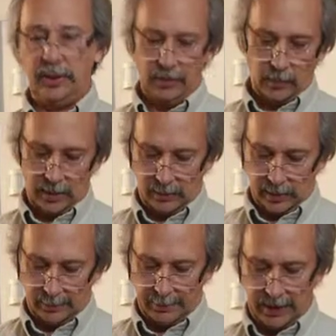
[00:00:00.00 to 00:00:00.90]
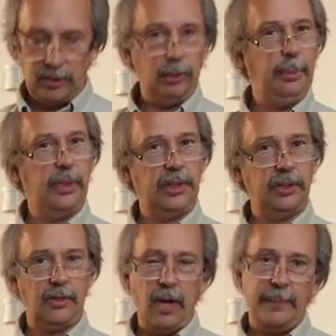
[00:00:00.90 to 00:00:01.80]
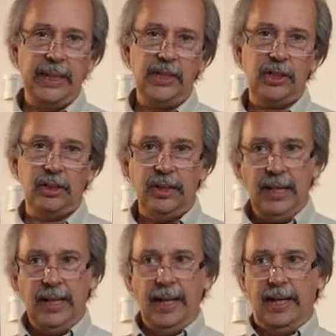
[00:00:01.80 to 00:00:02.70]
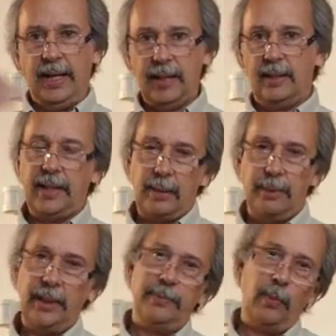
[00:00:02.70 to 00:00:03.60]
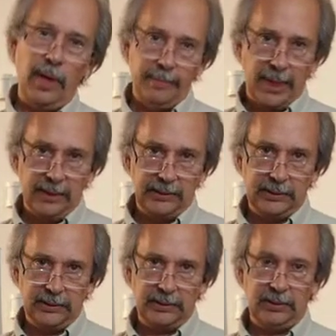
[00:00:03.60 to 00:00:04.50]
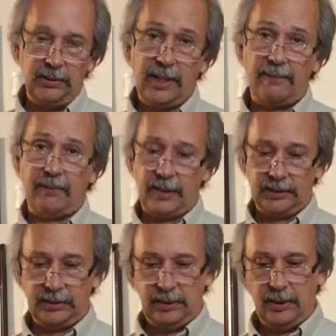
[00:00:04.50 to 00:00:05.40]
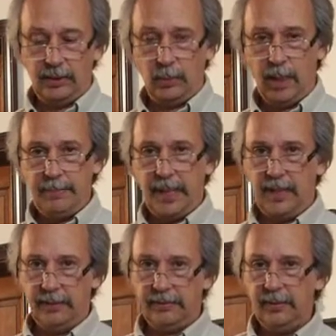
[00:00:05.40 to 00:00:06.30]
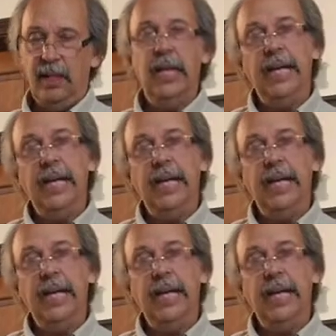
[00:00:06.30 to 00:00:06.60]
a button you push or a combination, and that'll bring up the white balance. Let's do that first, your white balance.